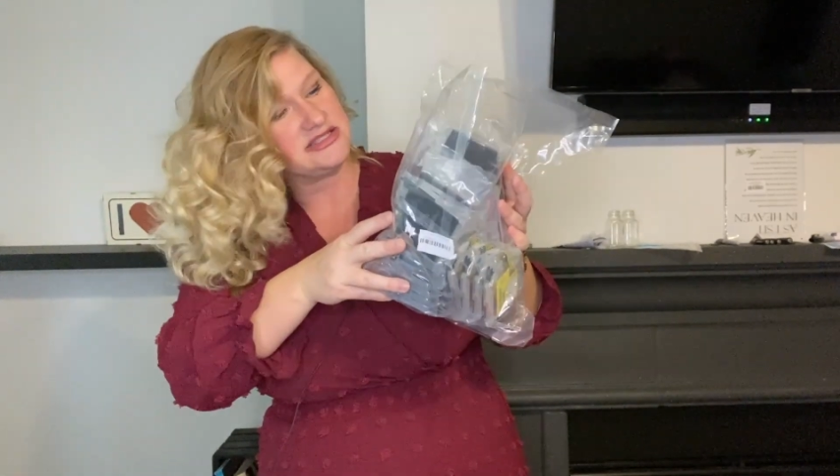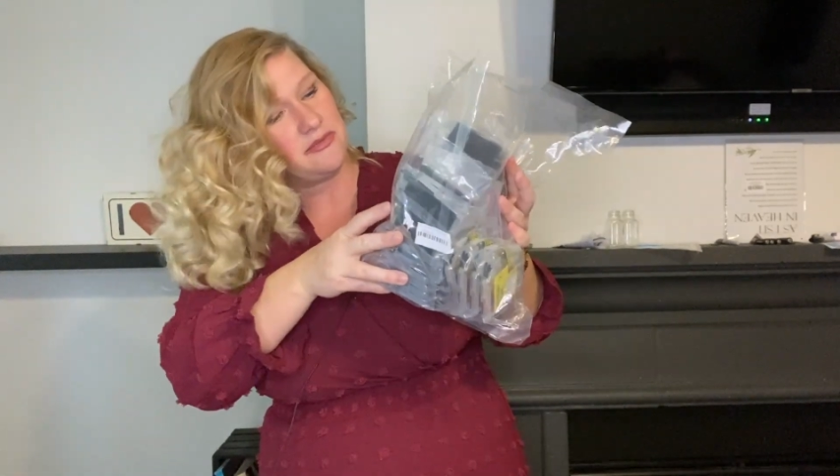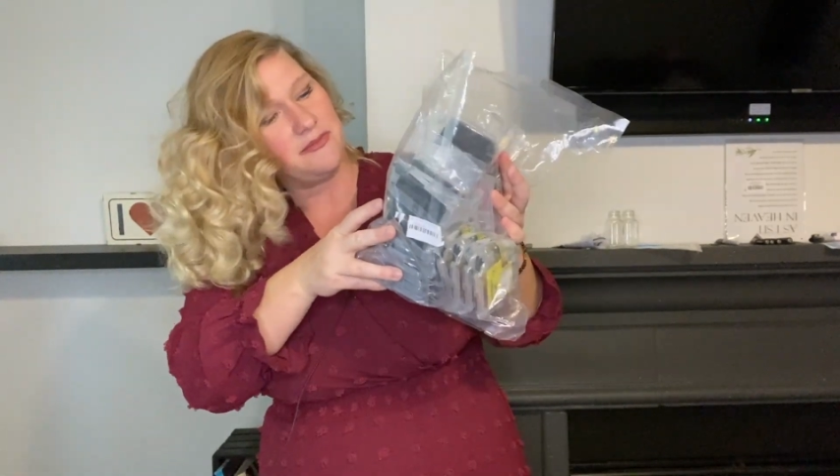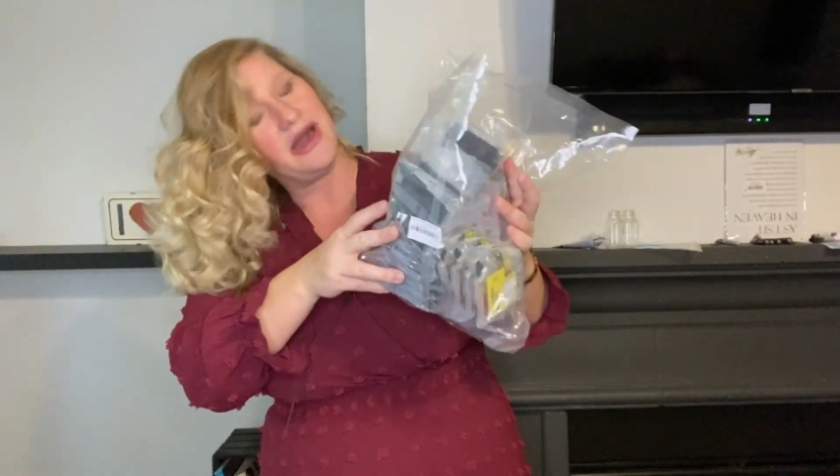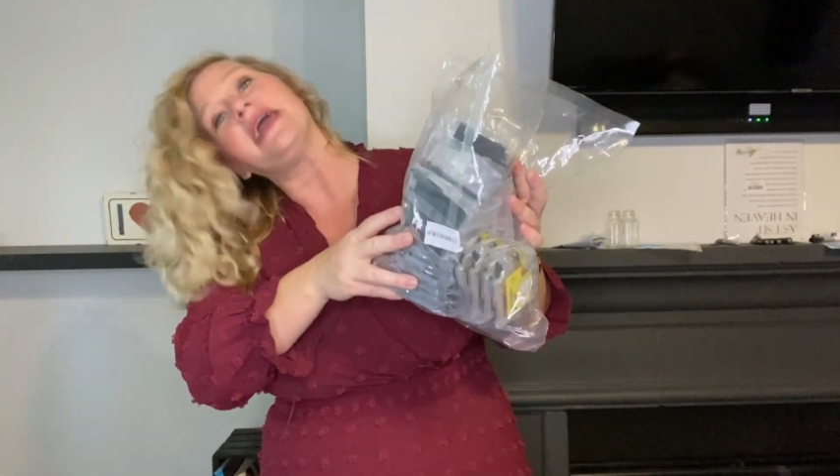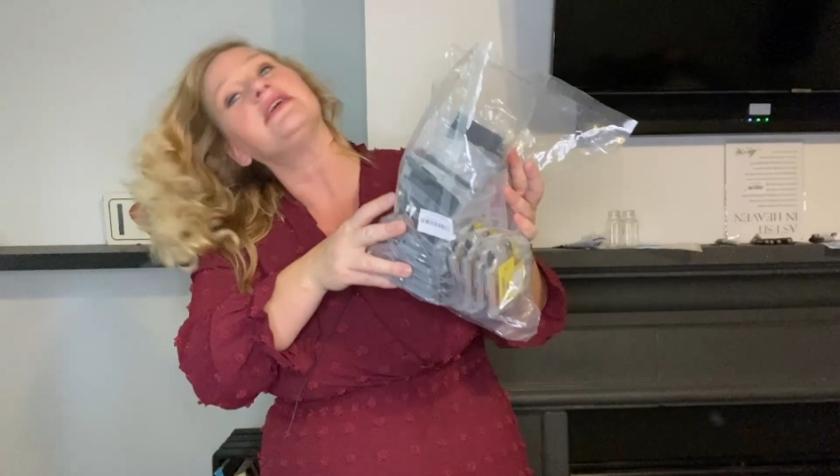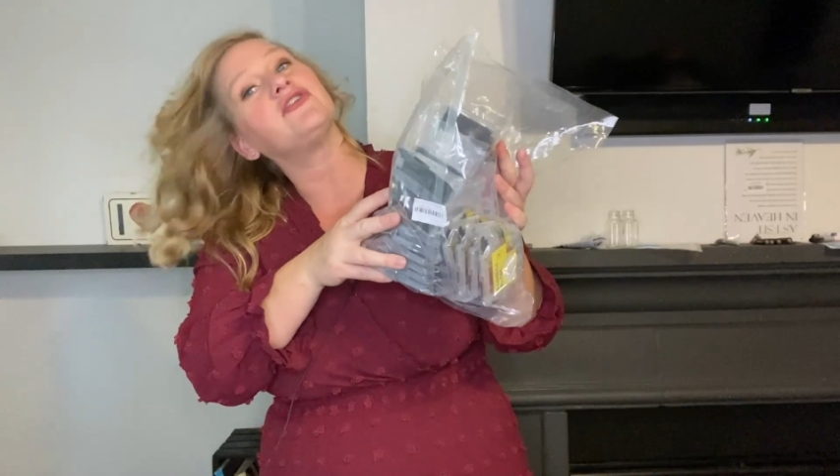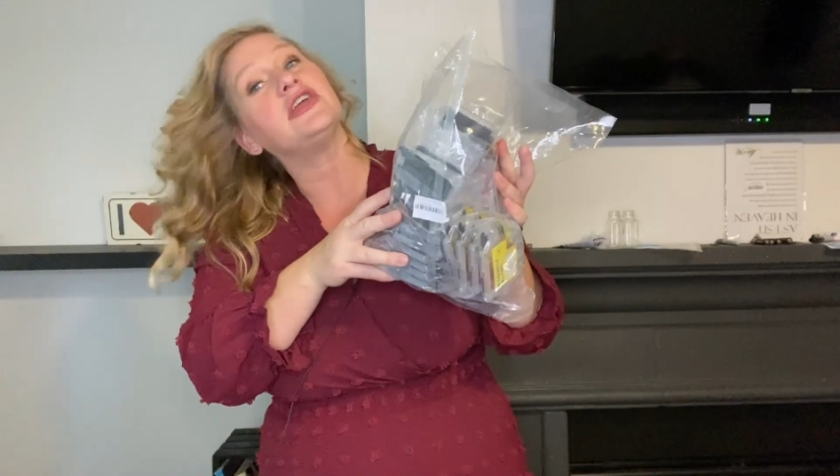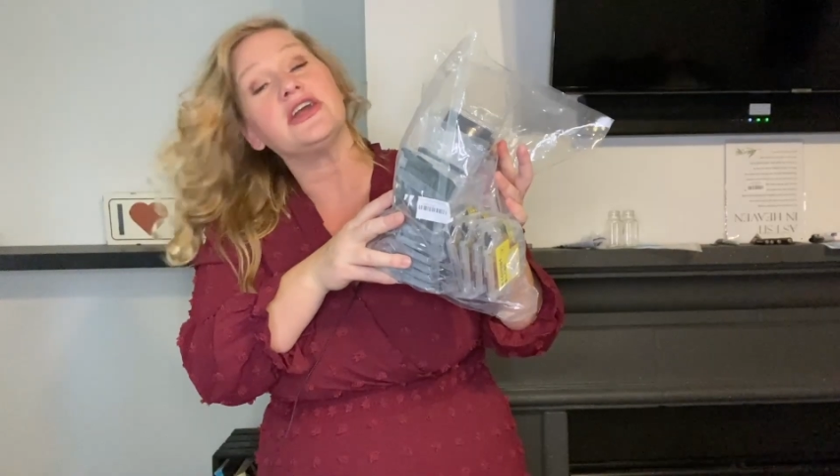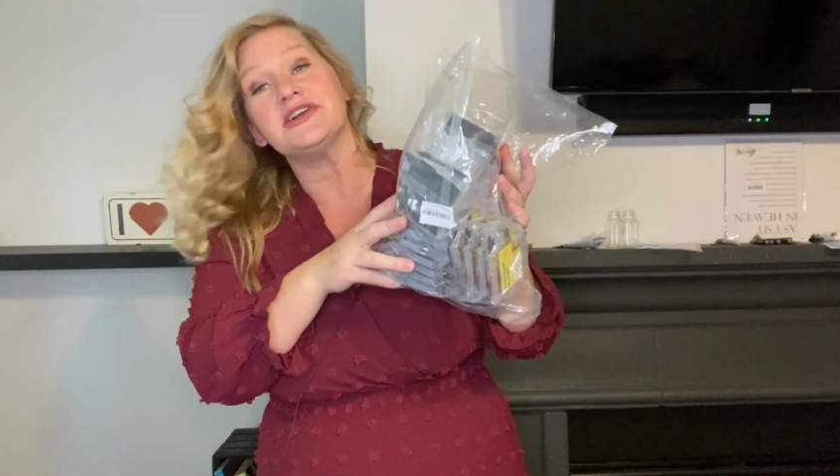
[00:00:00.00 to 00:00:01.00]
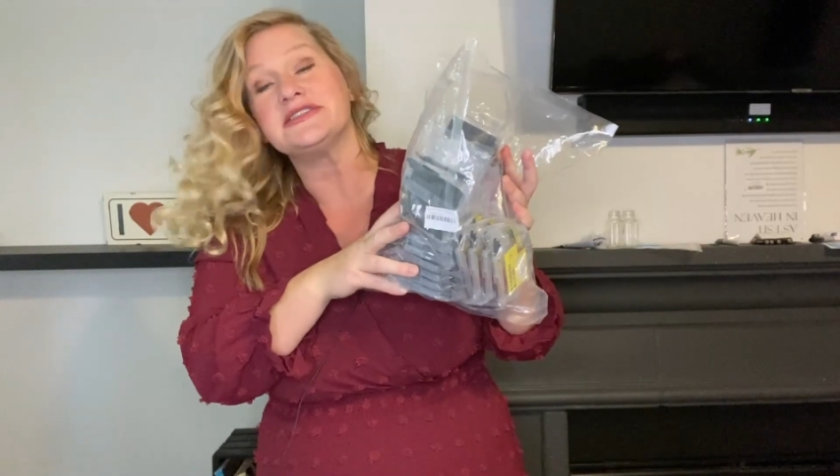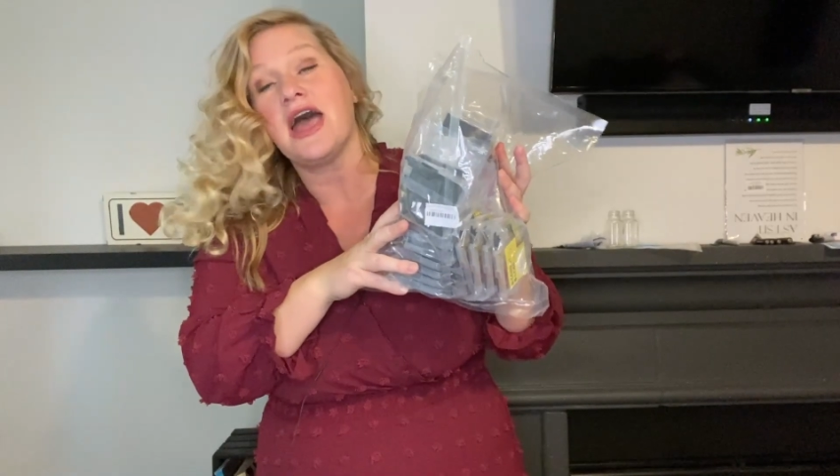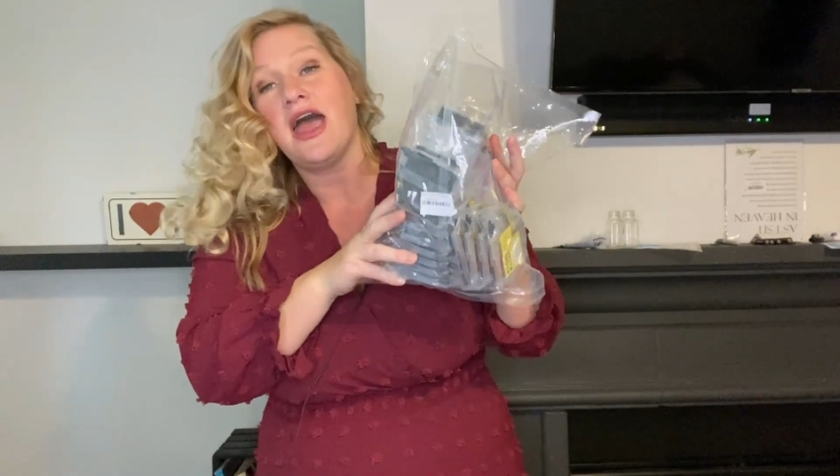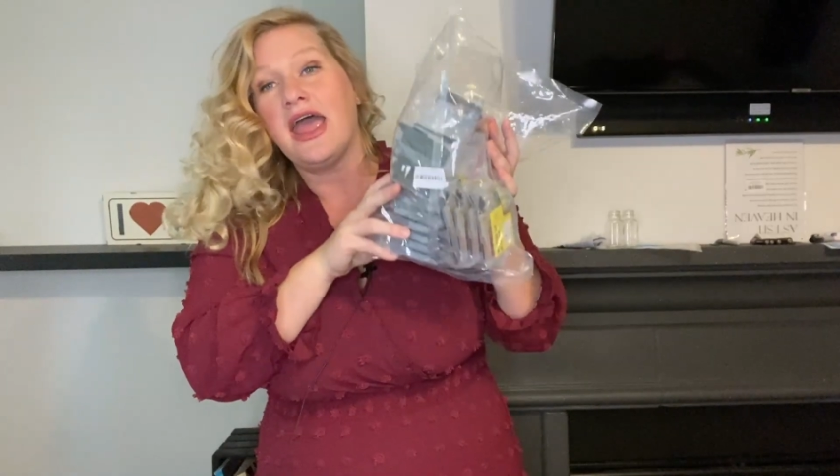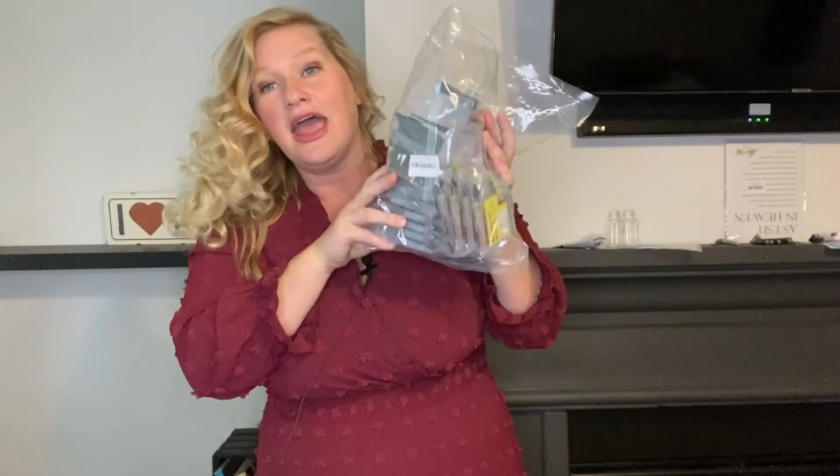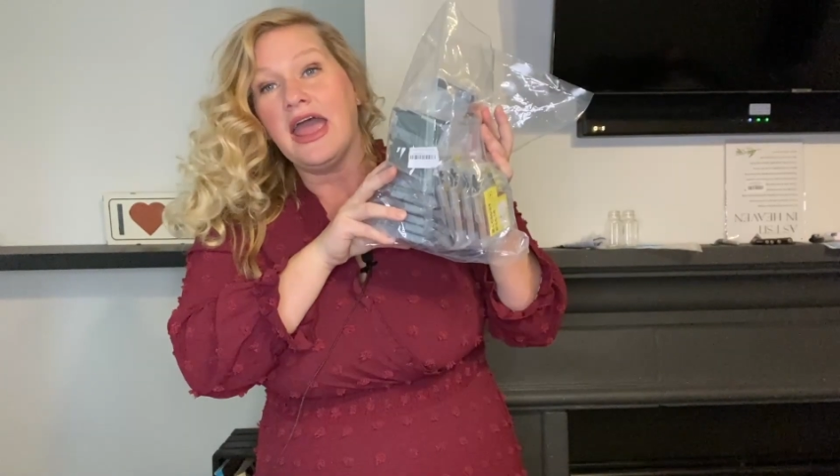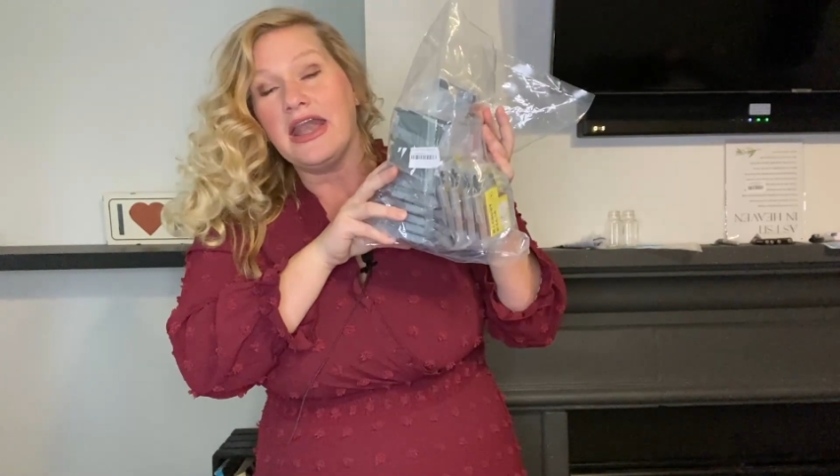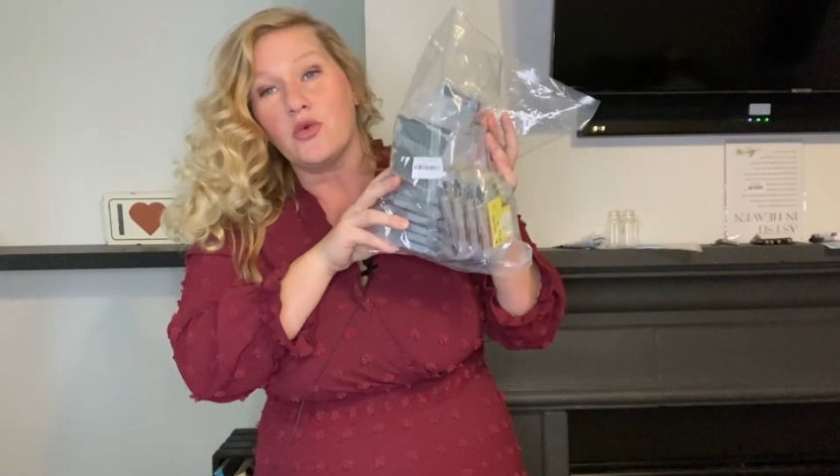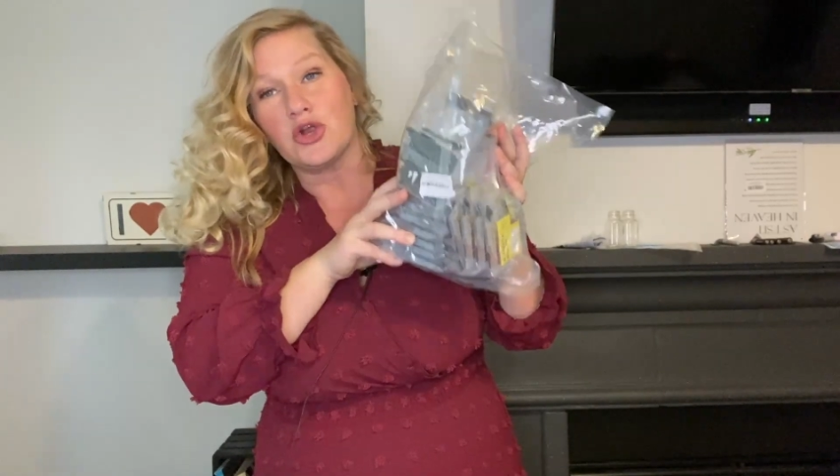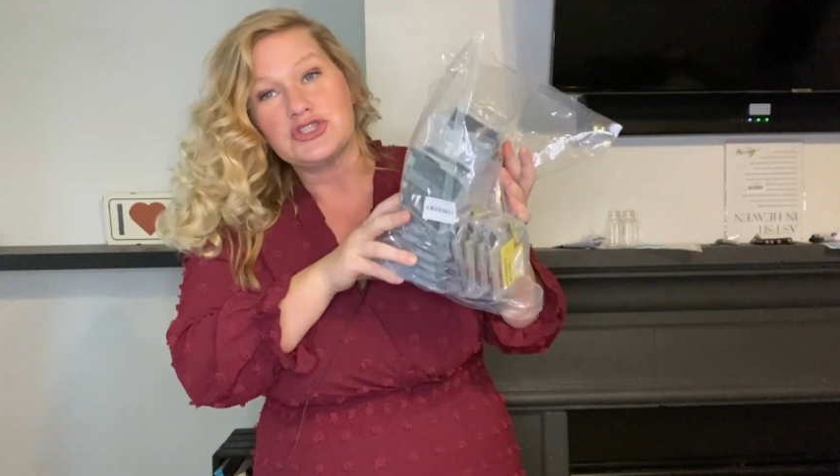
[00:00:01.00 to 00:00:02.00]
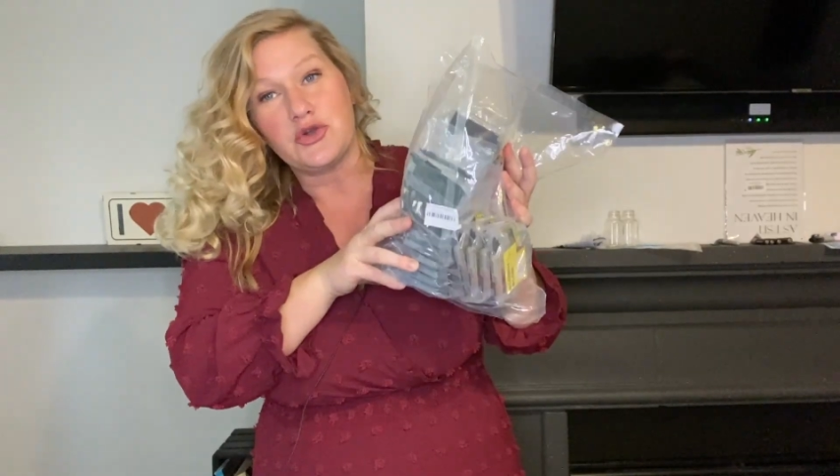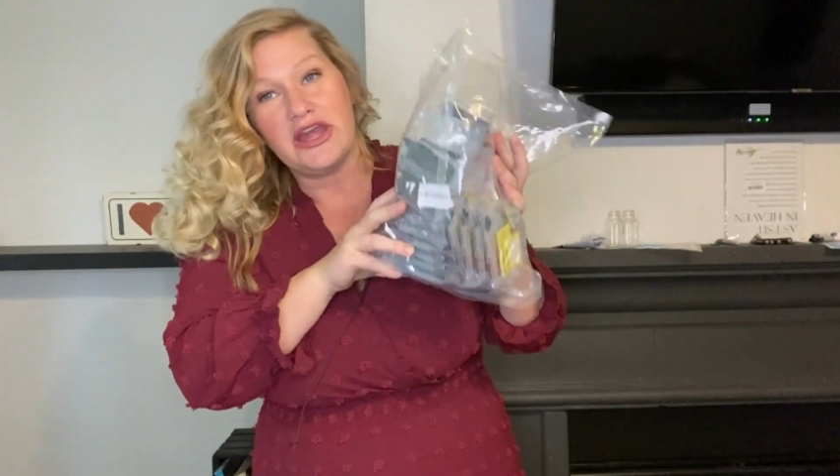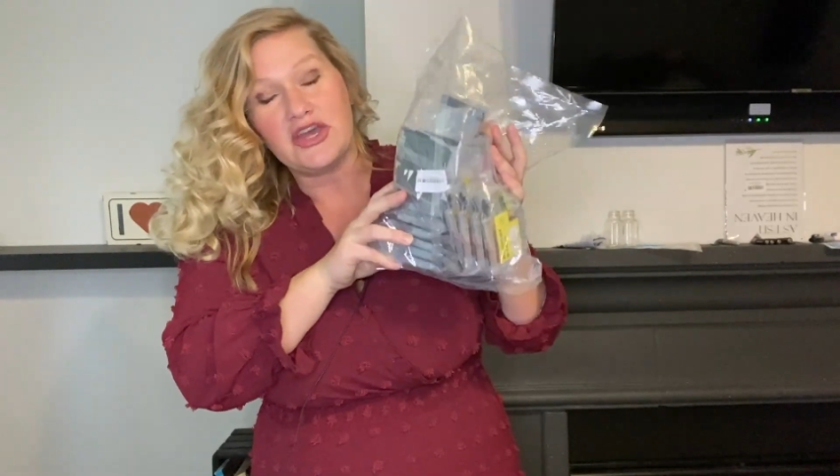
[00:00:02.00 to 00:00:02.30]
I've been buying it for years and it works great.